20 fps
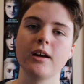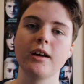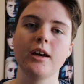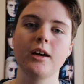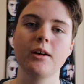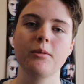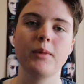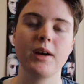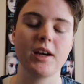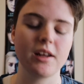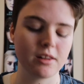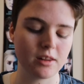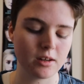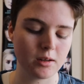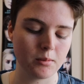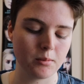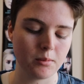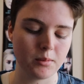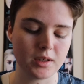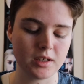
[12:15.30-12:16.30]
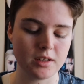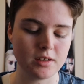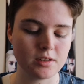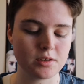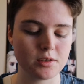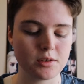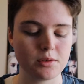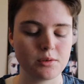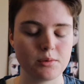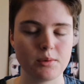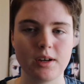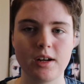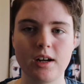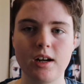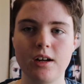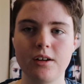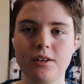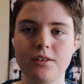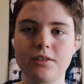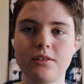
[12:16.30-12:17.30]
and made them into a
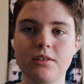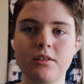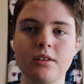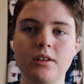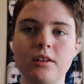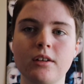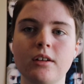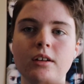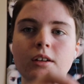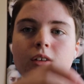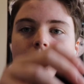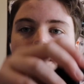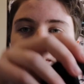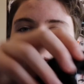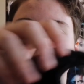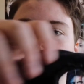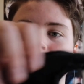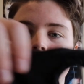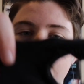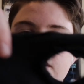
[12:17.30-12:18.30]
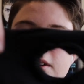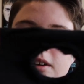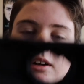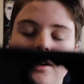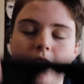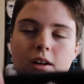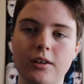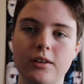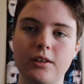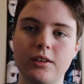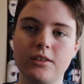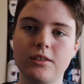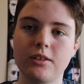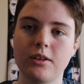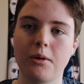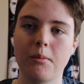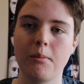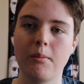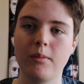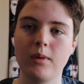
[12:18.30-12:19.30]
harness. So I got
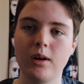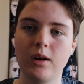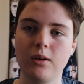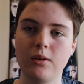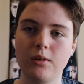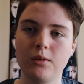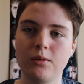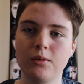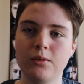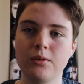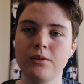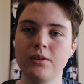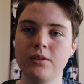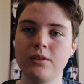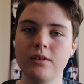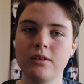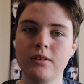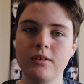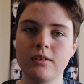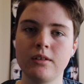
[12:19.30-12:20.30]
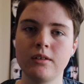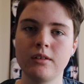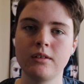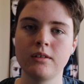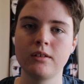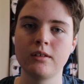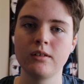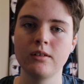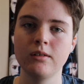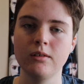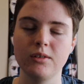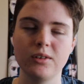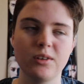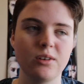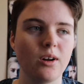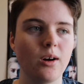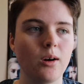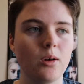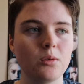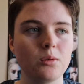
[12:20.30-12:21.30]
some old, well,
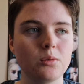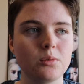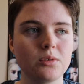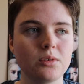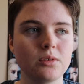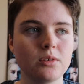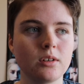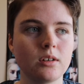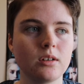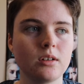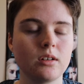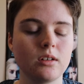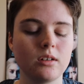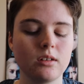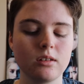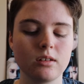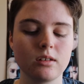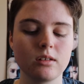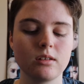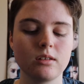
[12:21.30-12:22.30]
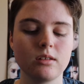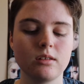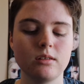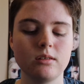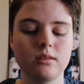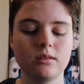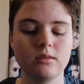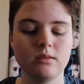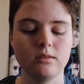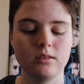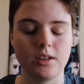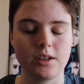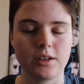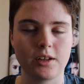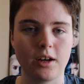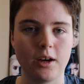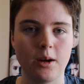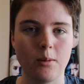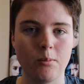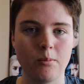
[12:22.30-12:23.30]
not old,
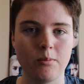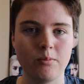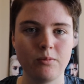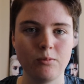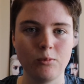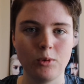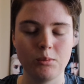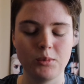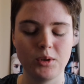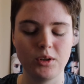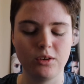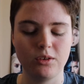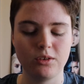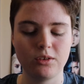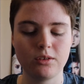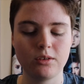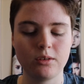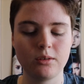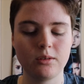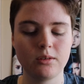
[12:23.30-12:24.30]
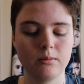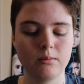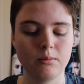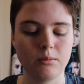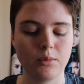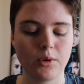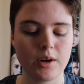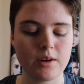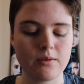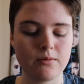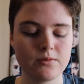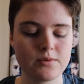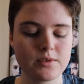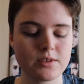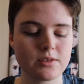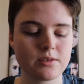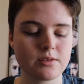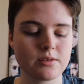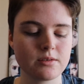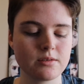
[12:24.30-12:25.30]
like women's
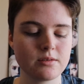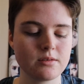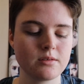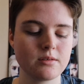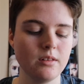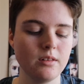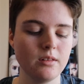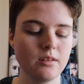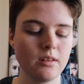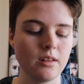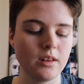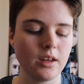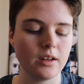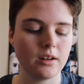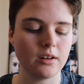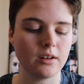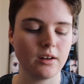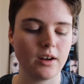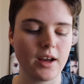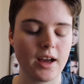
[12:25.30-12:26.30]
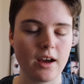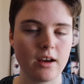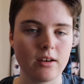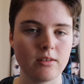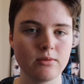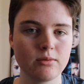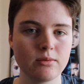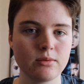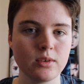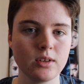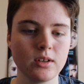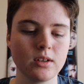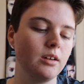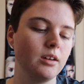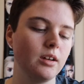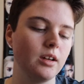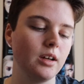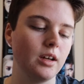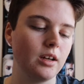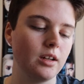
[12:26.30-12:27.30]
briefs that I have,
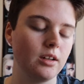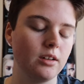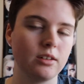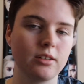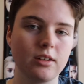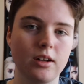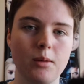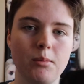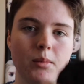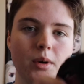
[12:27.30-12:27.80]
and I